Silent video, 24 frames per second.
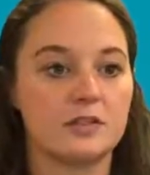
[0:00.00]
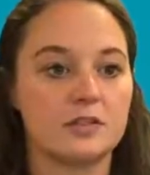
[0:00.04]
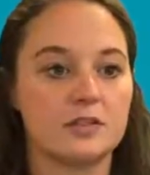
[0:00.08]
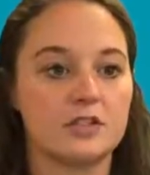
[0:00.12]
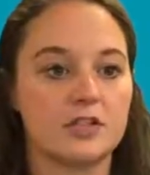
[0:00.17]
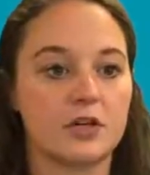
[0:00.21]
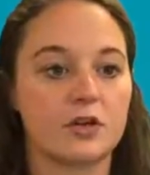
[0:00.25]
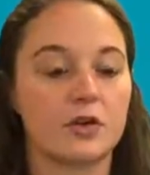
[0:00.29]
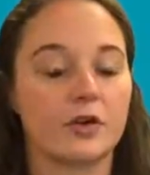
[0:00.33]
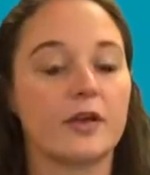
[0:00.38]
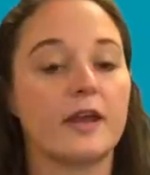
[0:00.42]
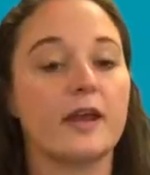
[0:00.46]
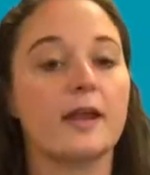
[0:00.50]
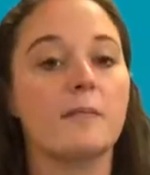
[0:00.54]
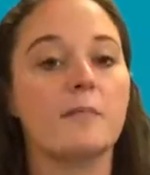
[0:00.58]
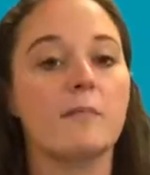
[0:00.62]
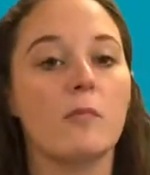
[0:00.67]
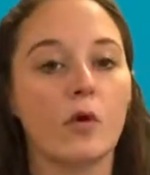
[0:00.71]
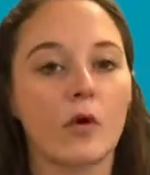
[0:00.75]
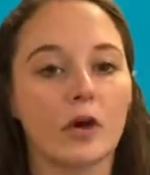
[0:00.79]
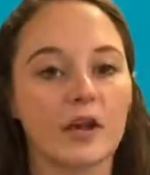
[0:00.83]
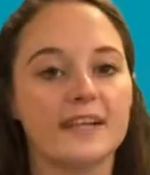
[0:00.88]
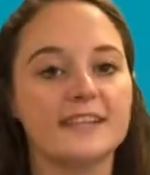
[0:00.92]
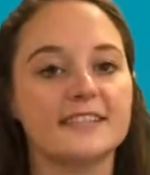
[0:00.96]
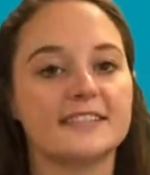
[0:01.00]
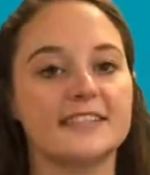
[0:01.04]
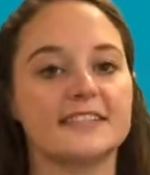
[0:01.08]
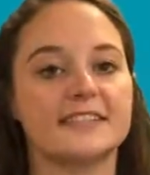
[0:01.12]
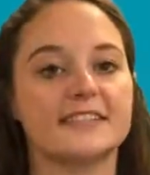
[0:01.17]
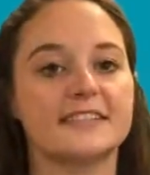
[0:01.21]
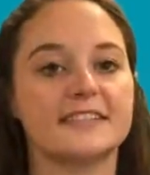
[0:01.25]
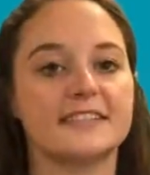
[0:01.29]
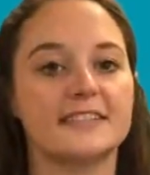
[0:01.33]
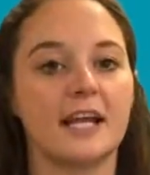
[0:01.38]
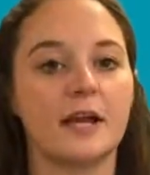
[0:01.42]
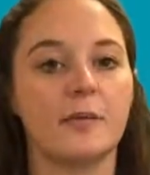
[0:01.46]
to create more
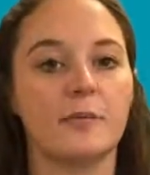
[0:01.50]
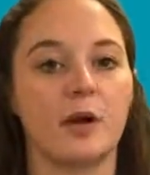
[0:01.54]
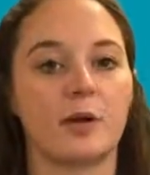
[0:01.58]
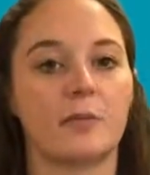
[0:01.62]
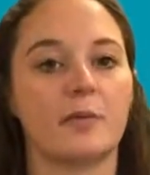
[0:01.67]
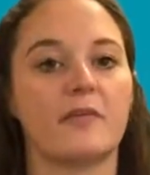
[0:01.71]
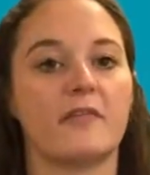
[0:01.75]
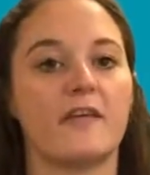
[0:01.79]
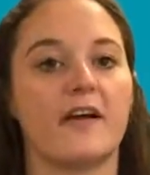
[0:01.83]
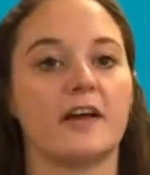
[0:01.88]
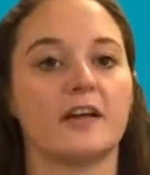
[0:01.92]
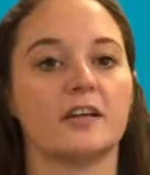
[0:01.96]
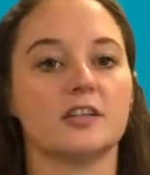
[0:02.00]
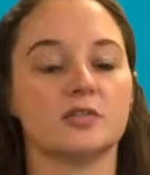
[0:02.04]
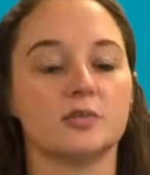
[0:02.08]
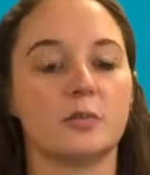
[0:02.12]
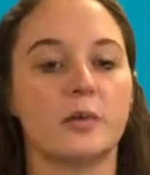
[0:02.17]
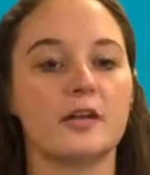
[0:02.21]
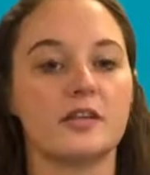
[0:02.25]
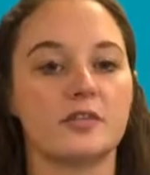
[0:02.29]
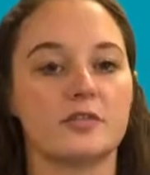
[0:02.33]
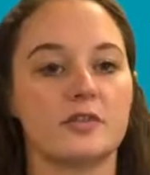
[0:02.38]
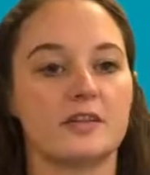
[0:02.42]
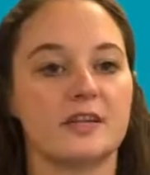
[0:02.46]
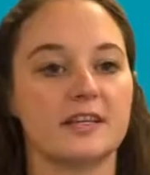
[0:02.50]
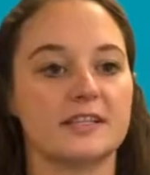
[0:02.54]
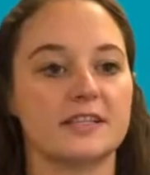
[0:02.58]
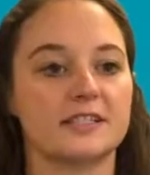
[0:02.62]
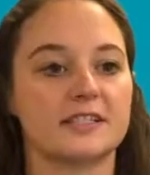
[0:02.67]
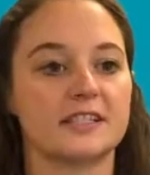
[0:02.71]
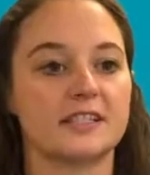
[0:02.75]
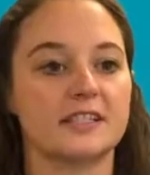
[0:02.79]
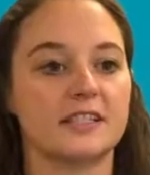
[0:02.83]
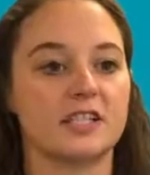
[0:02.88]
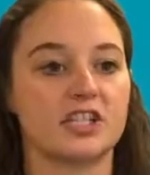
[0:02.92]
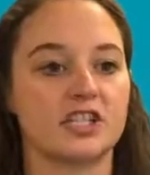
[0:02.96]
consistency among providers when treating this
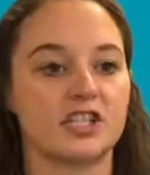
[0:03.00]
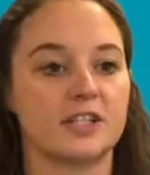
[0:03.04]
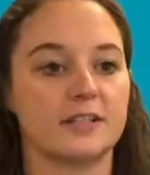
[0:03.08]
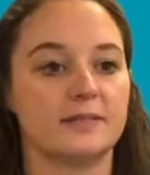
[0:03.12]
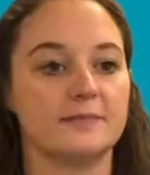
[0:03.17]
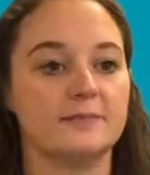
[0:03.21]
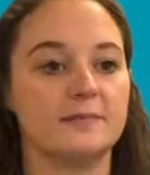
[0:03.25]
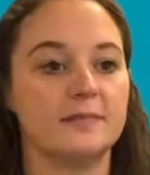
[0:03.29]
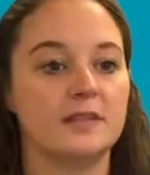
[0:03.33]
condition.